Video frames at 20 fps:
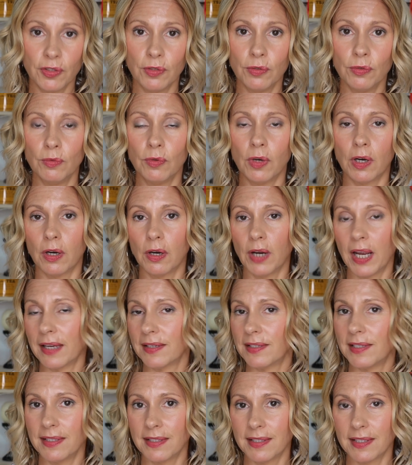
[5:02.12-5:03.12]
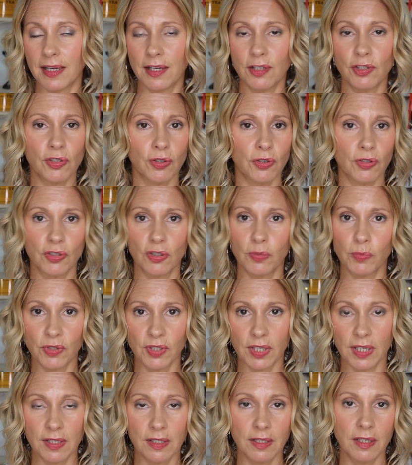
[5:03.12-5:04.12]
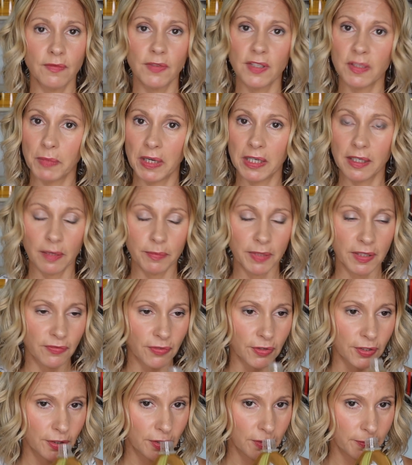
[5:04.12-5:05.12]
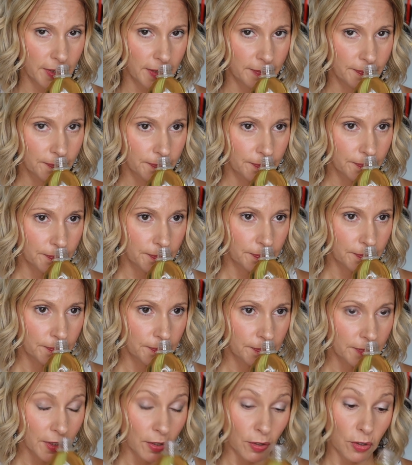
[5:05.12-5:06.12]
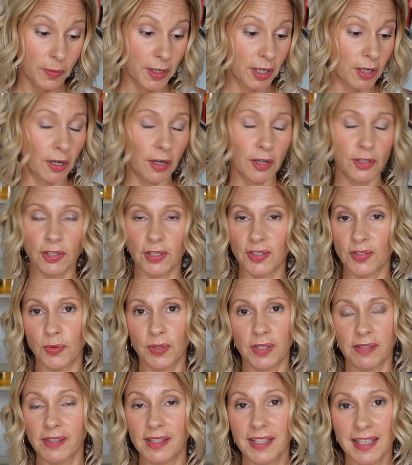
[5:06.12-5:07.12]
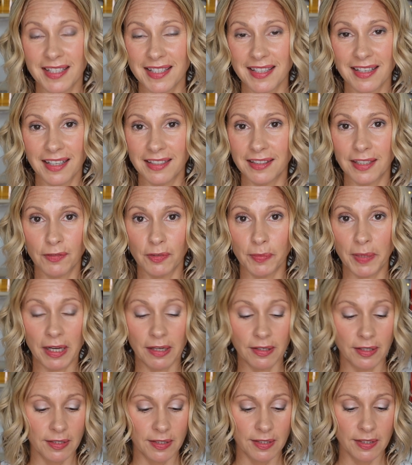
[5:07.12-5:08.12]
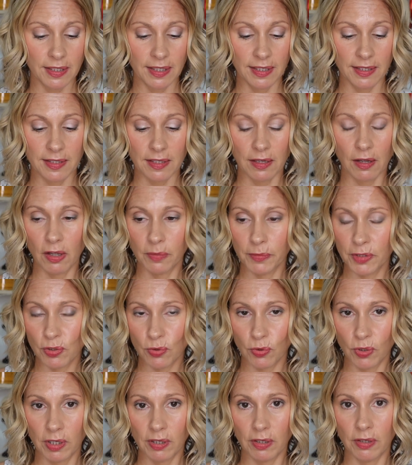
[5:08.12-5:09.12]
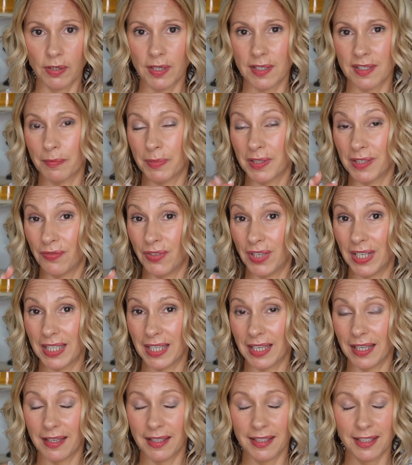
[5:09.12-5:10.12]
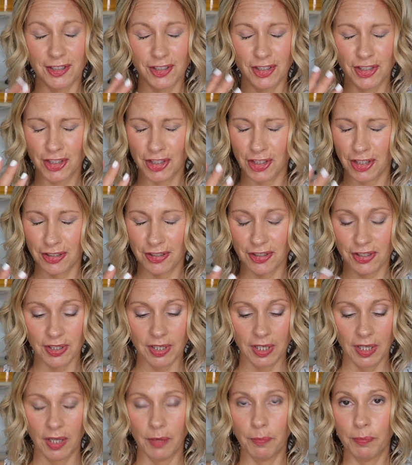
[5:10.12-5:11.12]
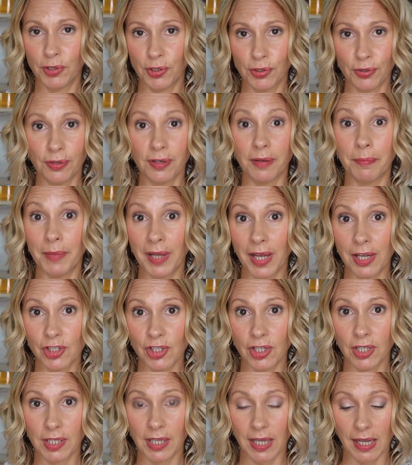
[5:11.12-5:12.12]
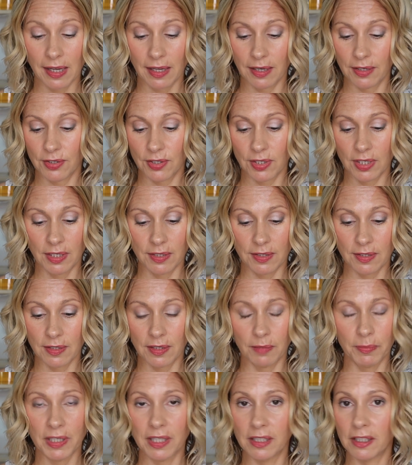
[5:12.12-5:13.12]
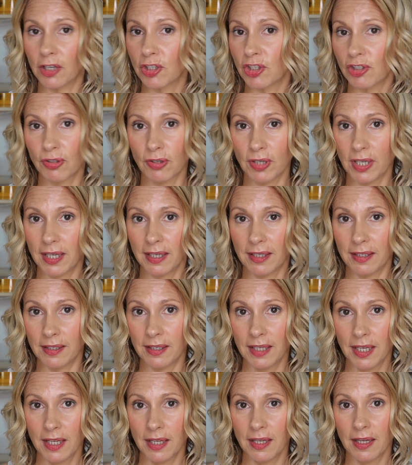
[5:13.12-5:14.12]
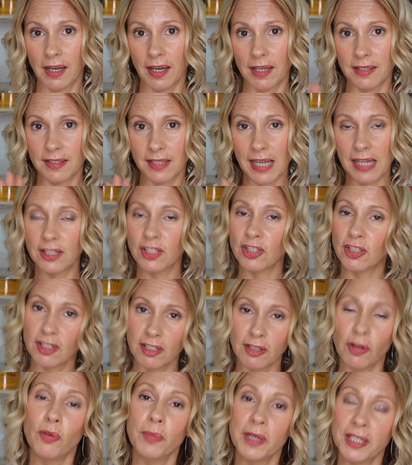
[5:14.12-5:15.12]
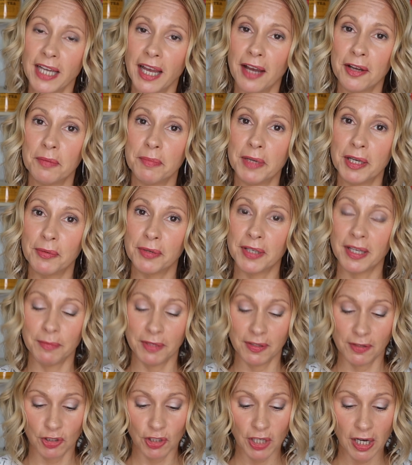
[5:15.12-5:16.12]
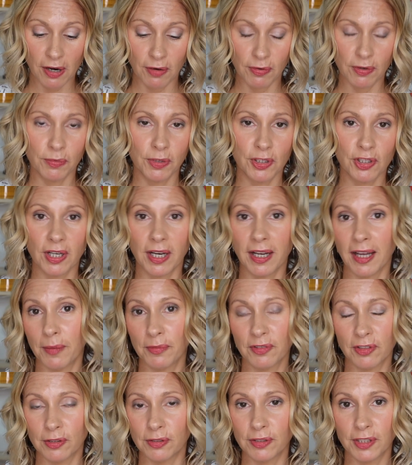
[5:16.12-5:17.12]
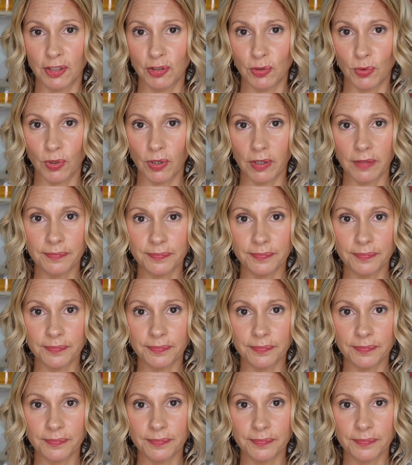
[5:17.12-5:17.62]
you are anti-scent or super sensitive, this may not be for you, but oh my gosh, it's one of the things that I love about it. It's almond oil, it's a bit of vanilla, it's just pure magic and it's a bit of luxury and it tends to slow me down a bit when I'm in the shower, which I absolutely adore.